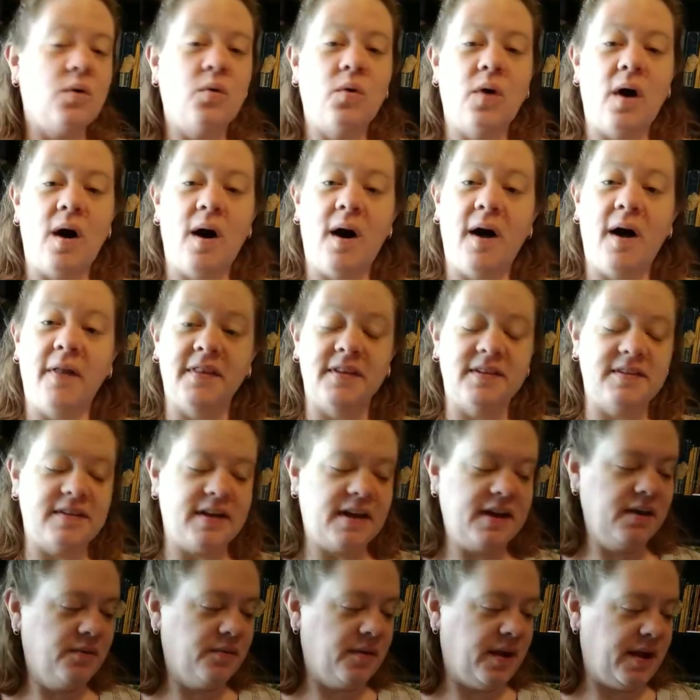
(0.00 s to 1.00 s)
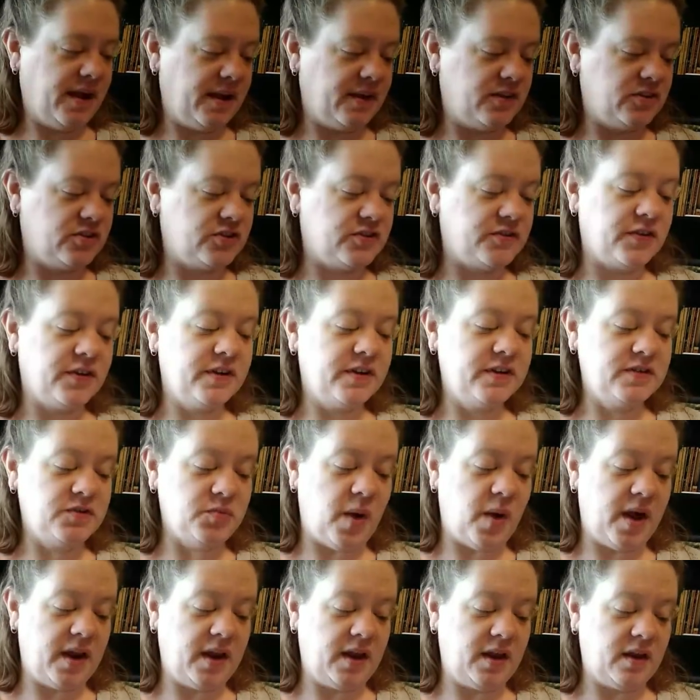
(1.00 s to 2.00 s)
On the day arranged for his
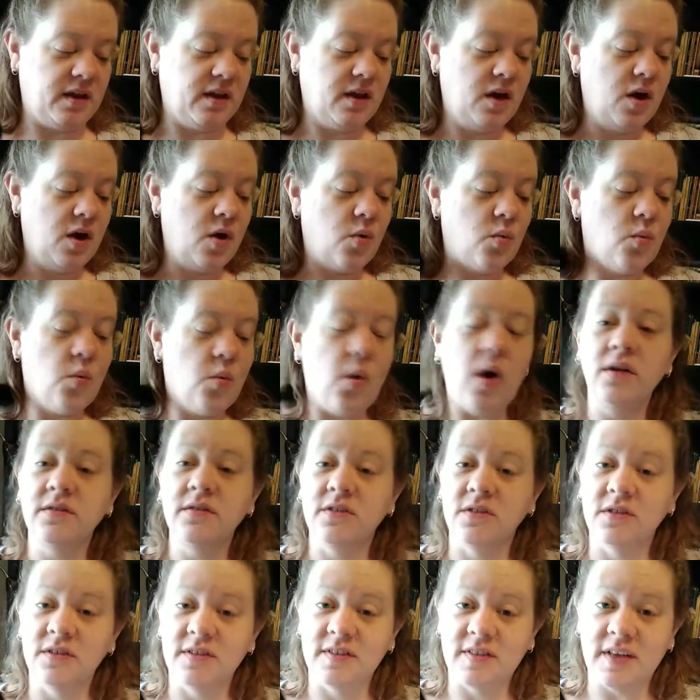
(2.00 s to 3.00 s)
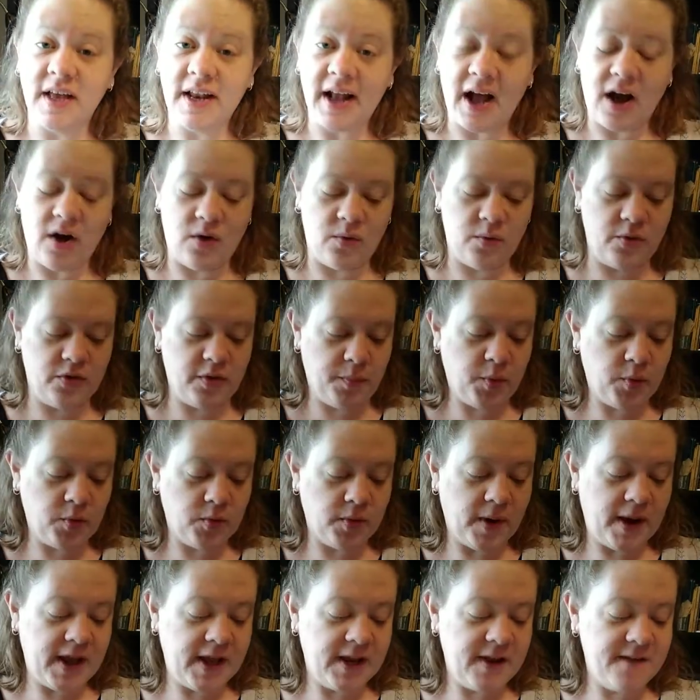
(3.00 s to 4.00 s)
wedding, Walter set out with a
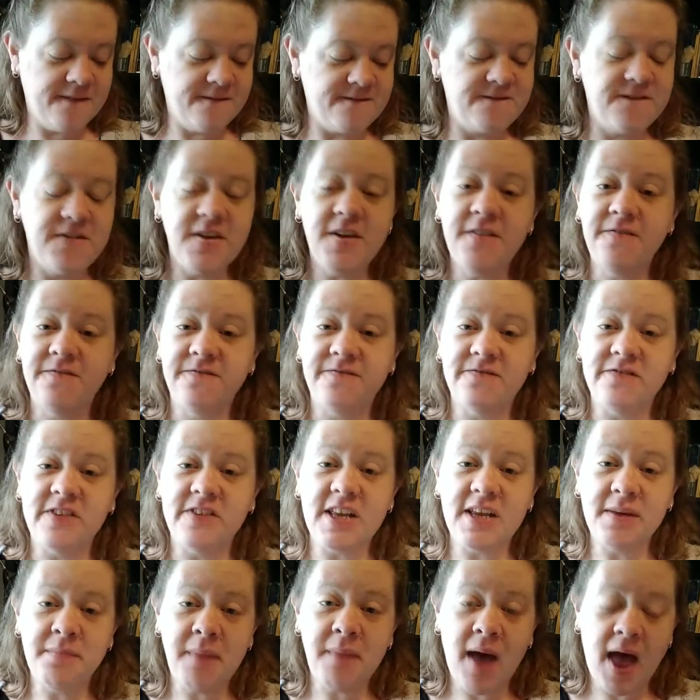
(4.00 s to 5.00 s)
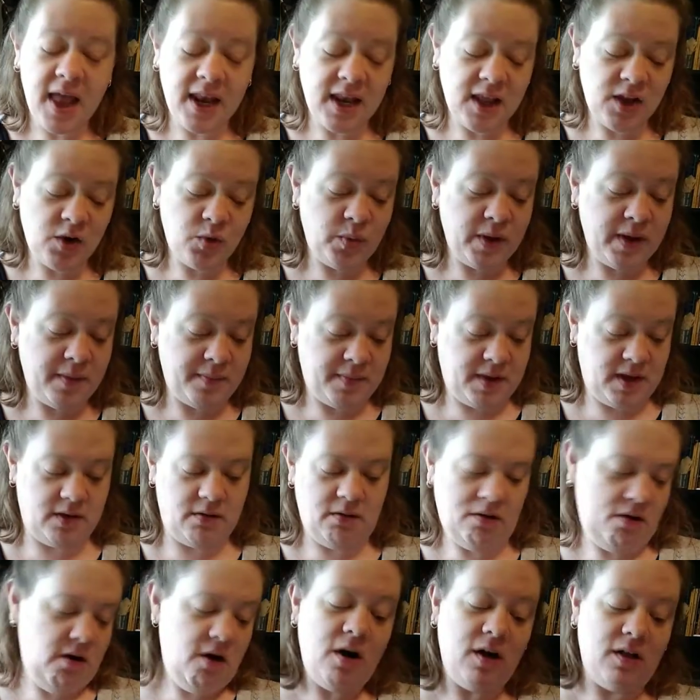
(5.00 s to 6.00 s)
parade of 50 men and women,
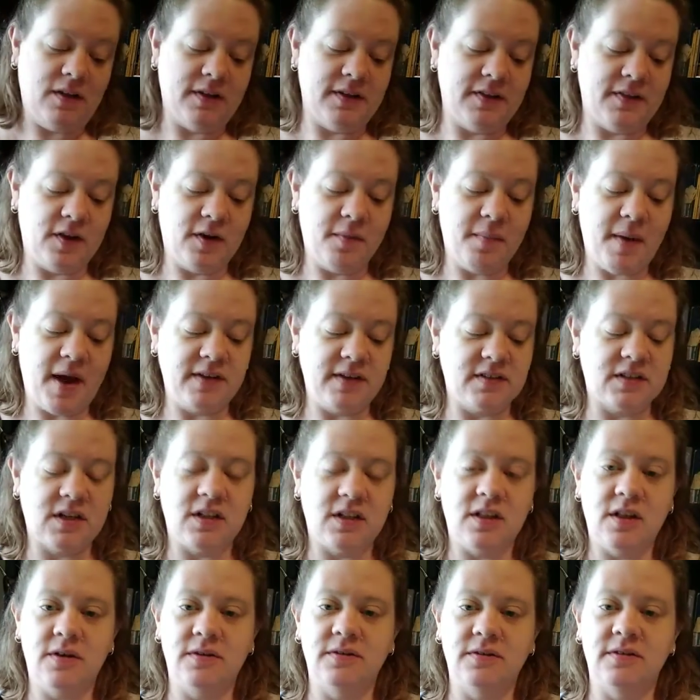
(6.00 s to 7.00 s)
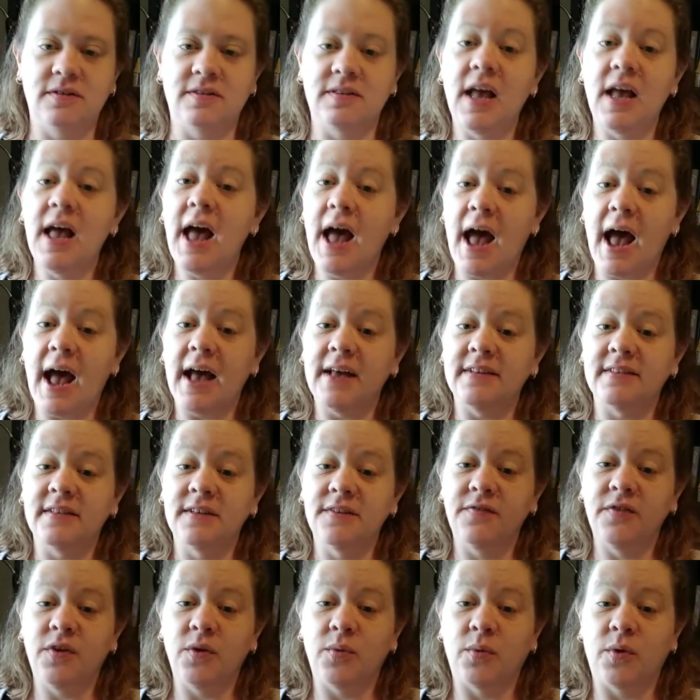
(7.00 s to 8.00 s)
all in their best clothes, as
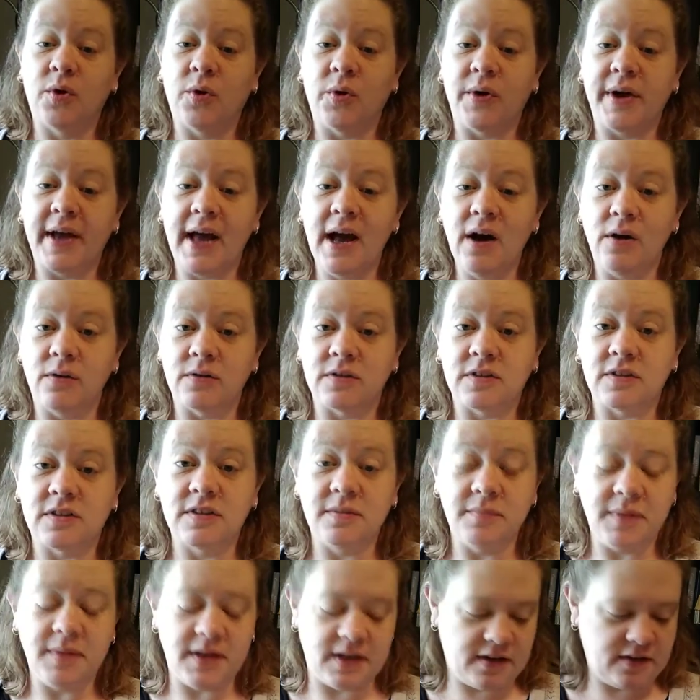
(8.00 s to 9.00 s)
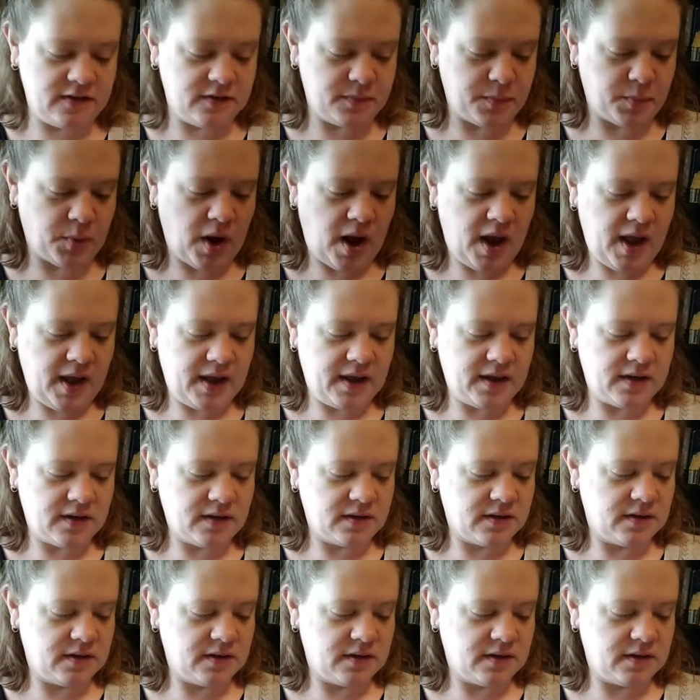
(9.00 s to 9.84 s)
if he were going out to meet his bride.